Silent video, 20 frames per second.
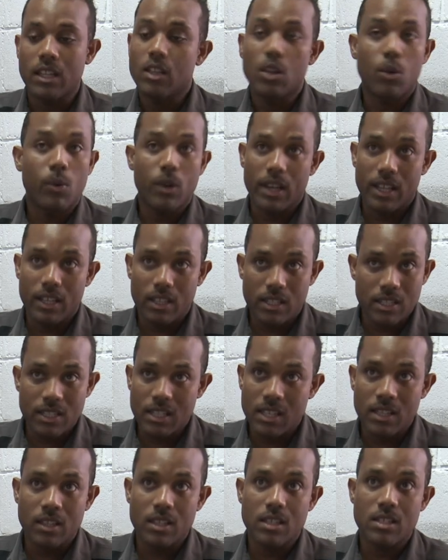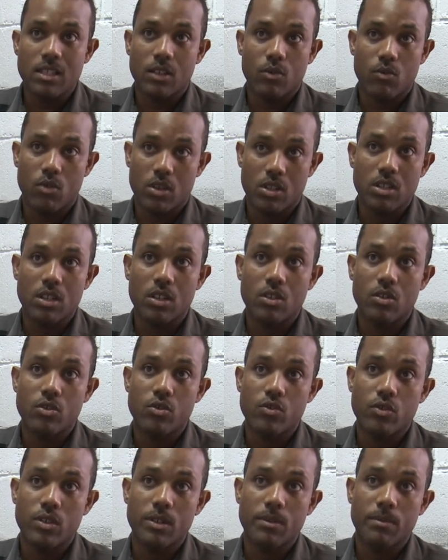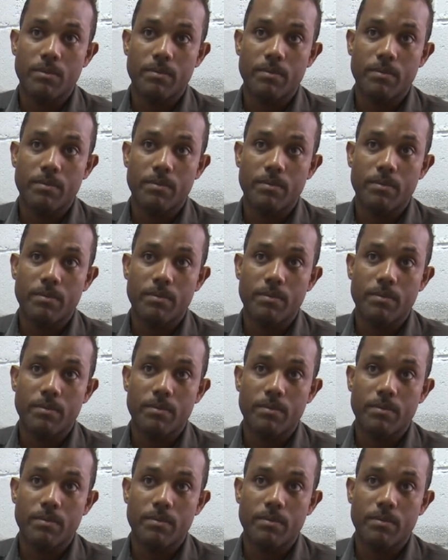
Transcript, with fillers: in our health centers across the country.